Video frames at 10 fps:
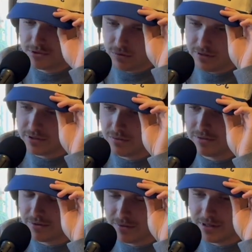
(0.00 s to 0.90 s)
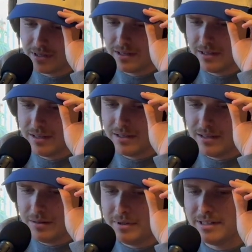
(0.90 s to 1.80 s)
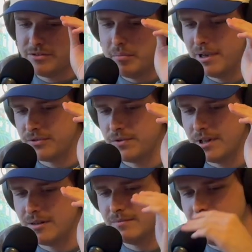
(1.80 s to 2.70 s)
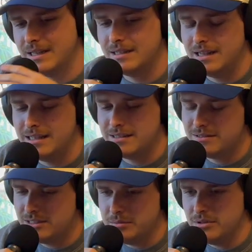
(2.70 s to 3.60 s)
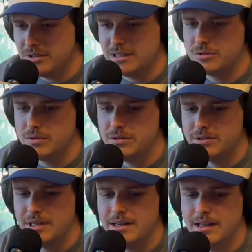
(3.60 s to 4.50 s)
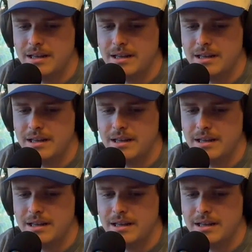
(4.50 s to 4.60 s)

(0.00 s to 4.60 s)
I mean, it's the best for that. And similar like to what you said